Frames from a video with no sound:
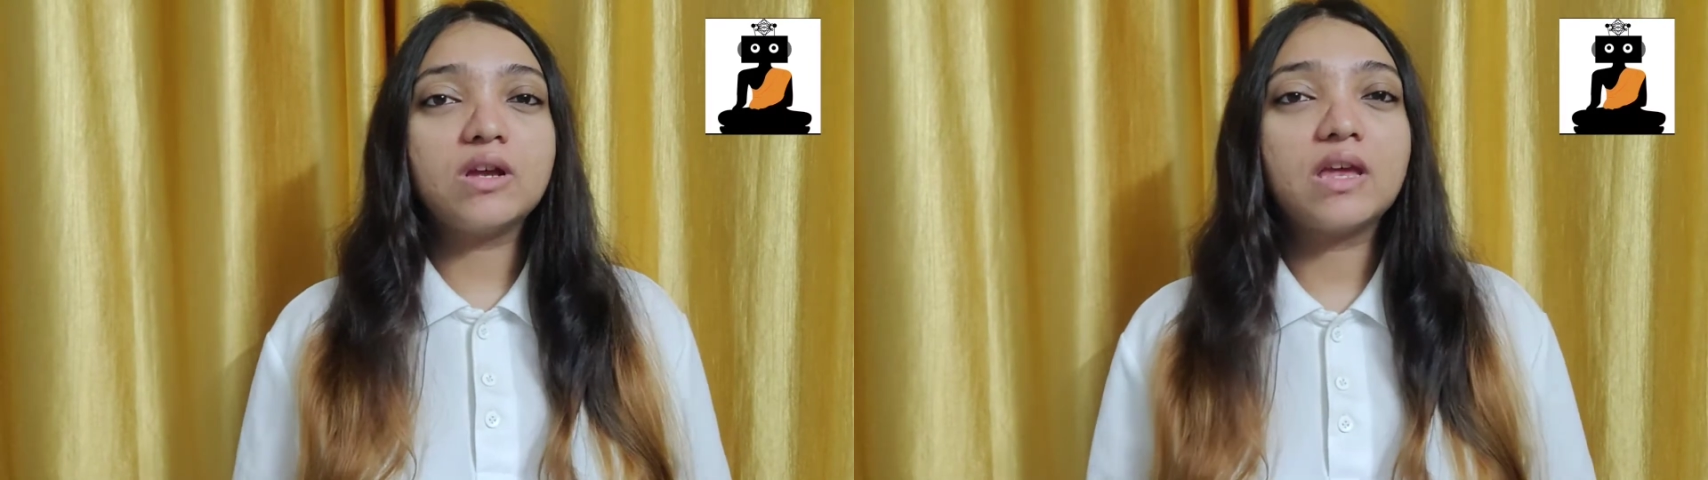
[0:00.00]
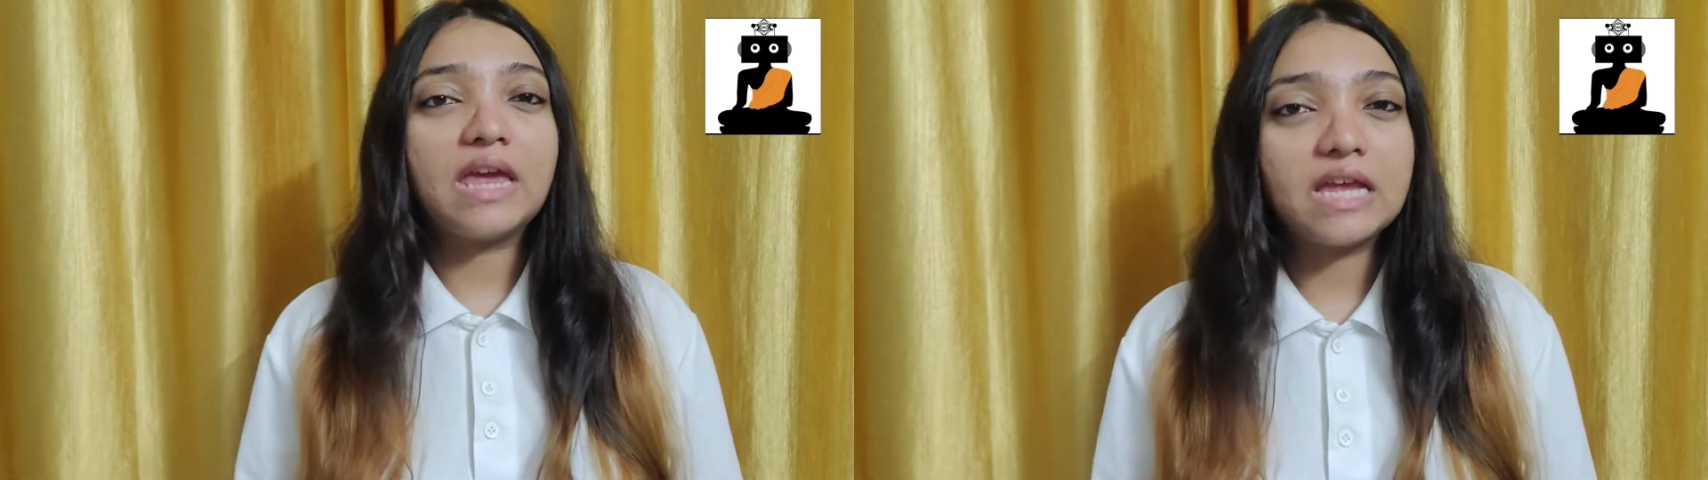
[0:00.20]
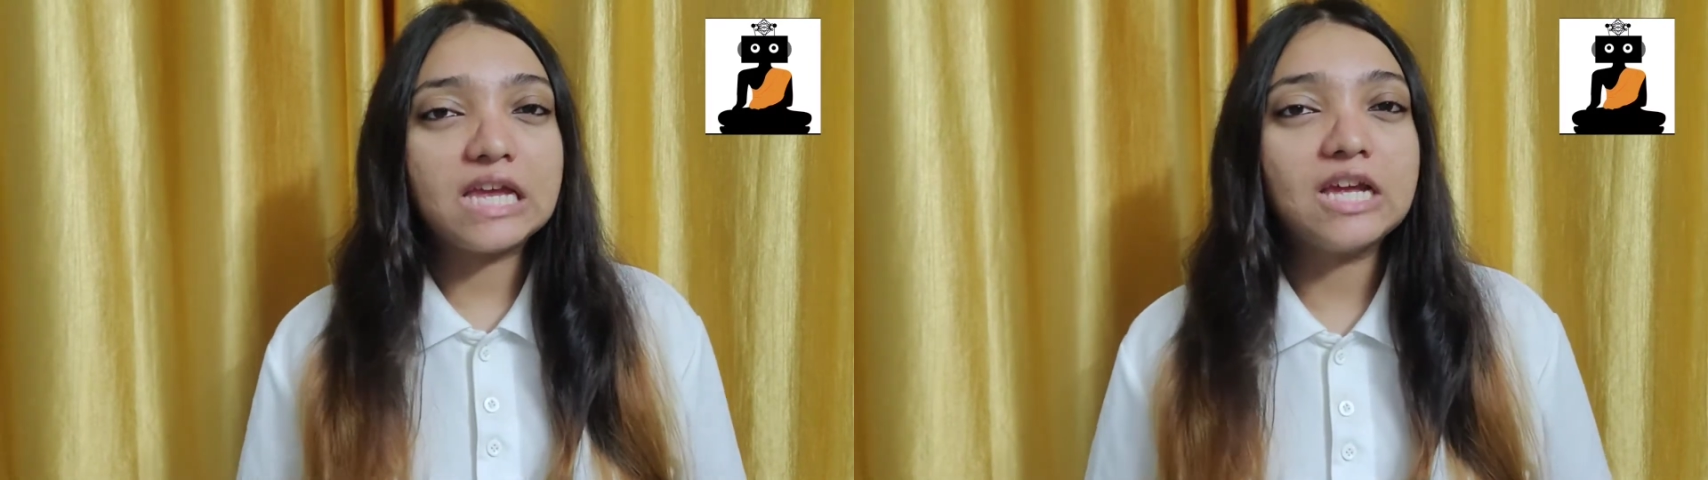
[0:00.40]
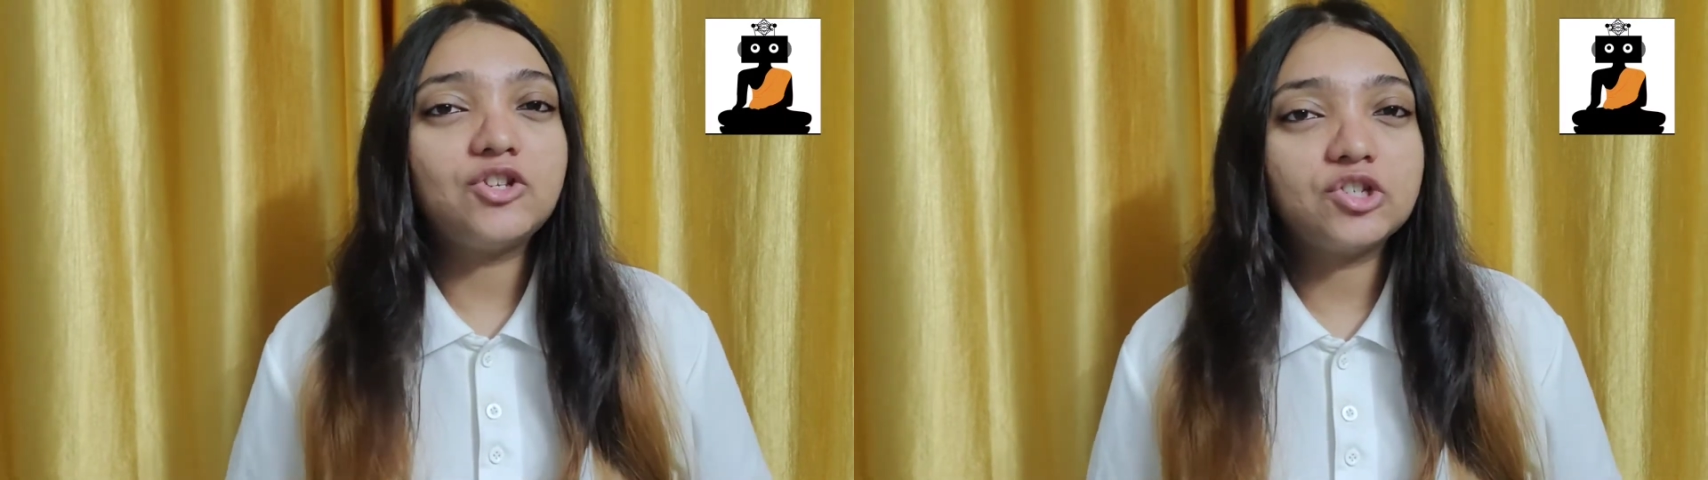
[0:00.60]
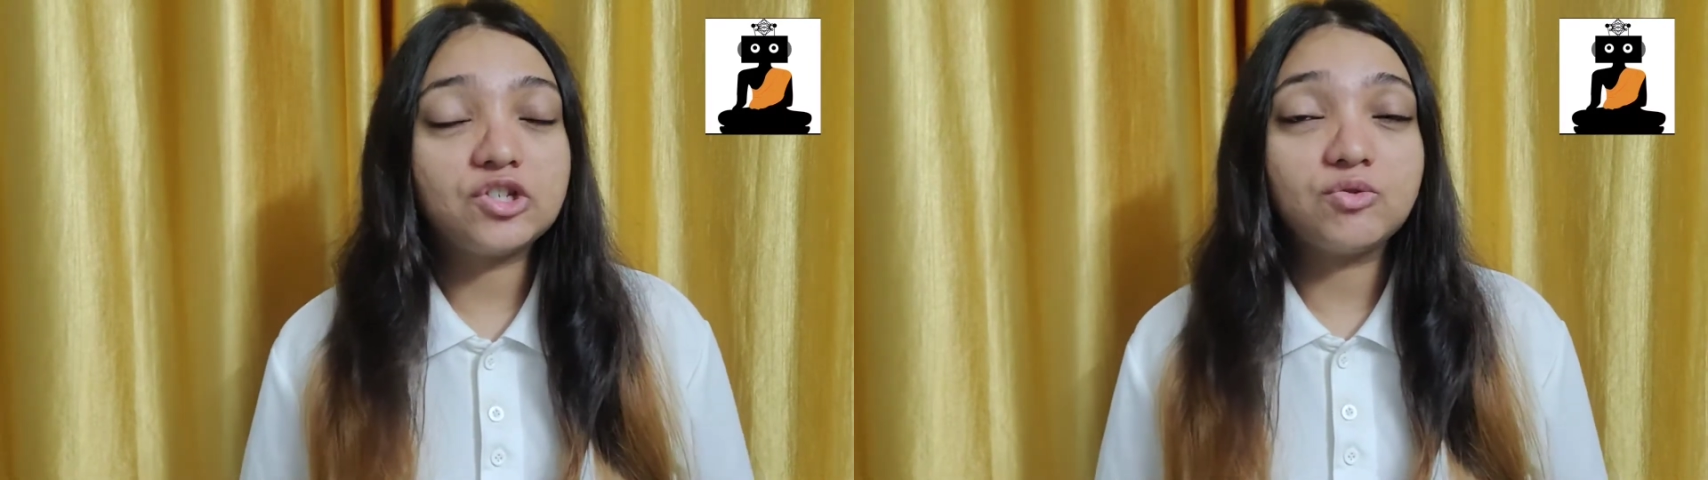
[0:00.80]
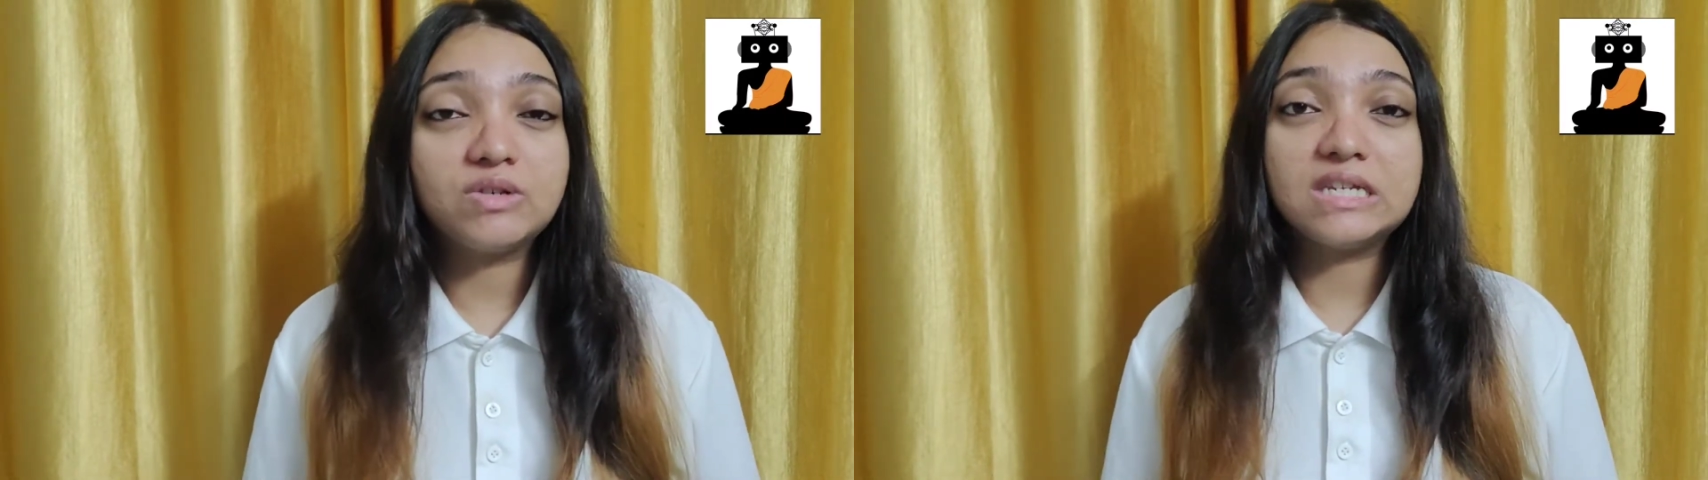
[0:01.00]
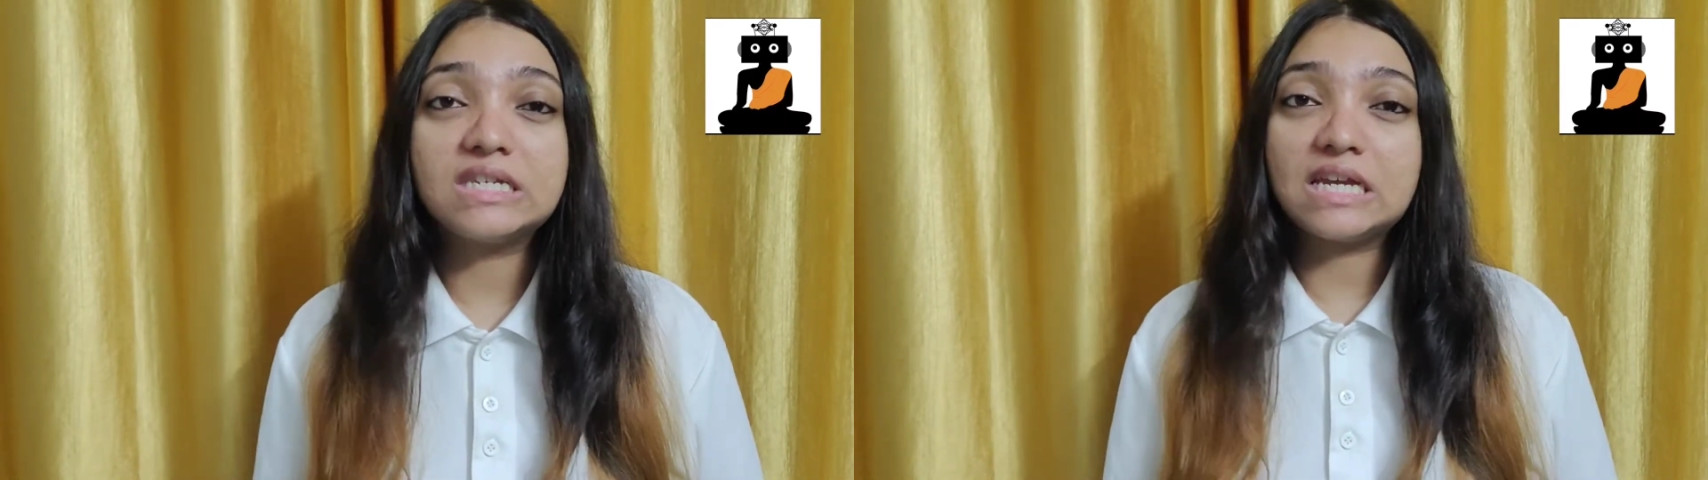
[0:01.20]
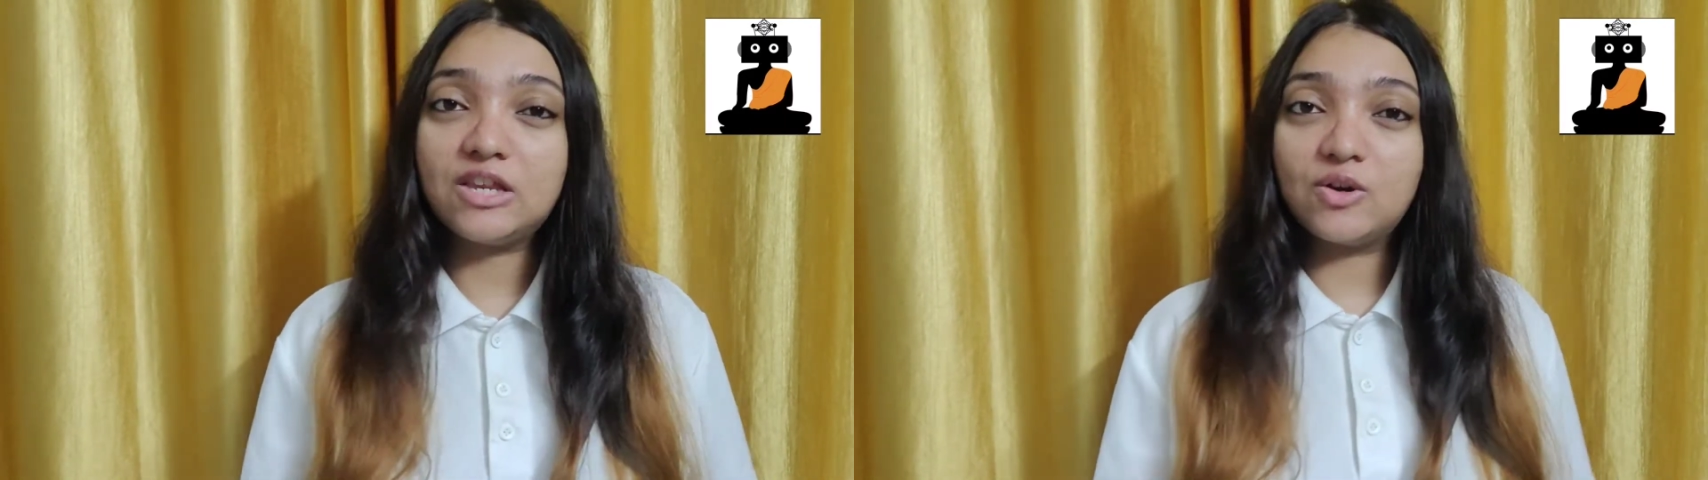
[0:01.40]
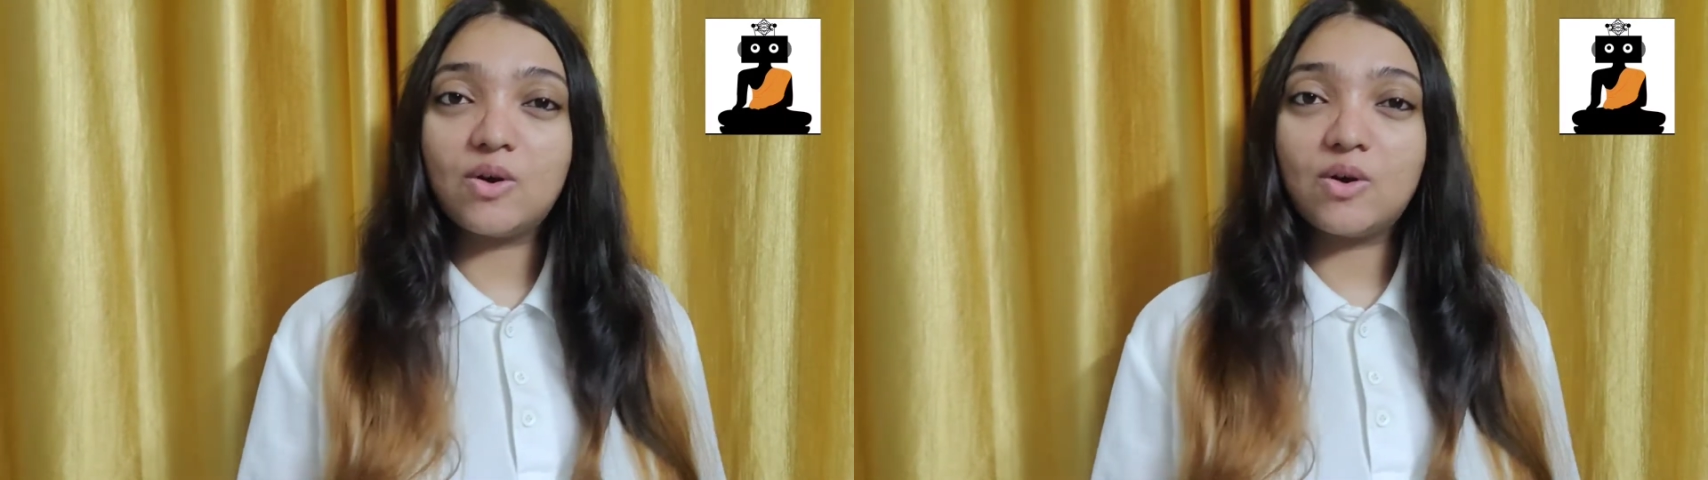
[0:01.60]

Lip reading: engage a student in your